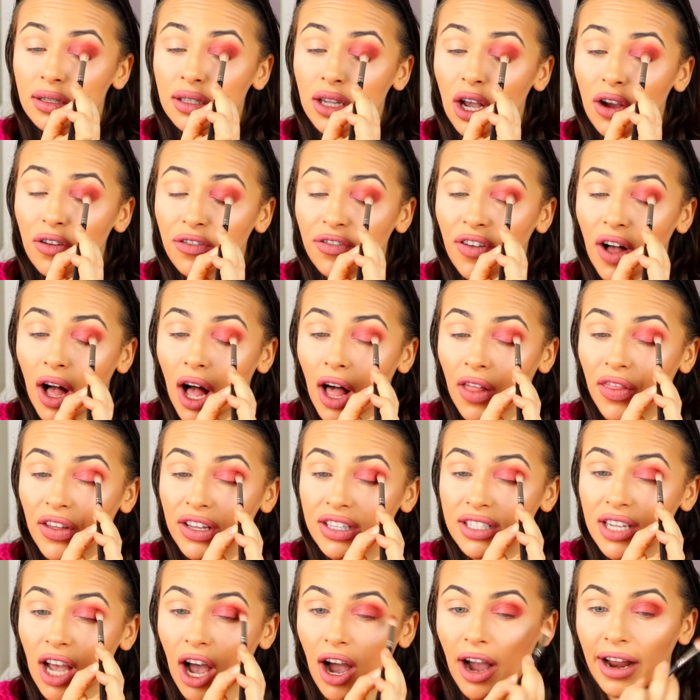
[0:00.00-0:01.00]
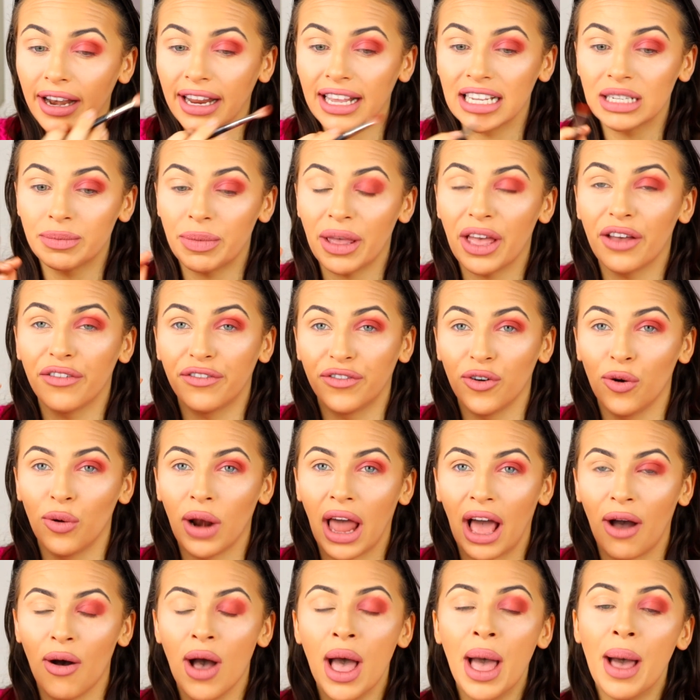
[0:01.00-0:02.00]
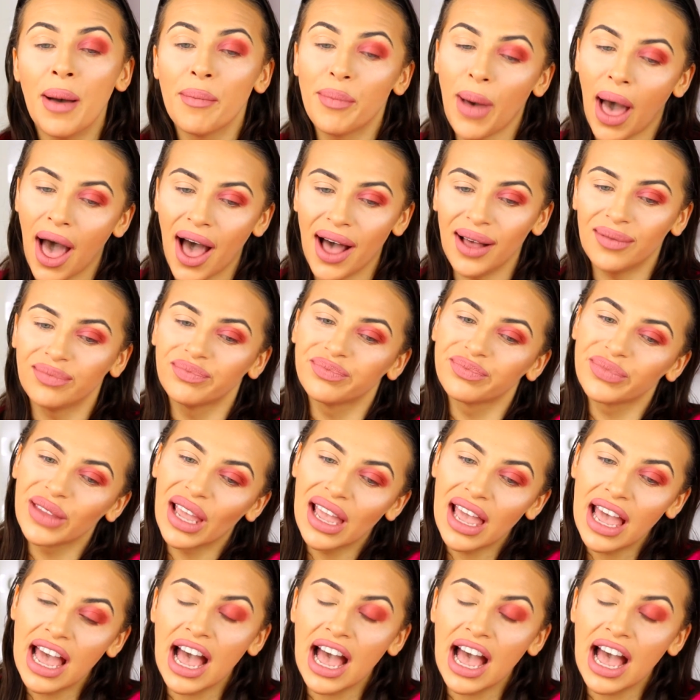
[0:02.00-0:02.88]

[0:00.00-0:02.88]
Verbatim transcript: So far, the tiniest bit of fallout, but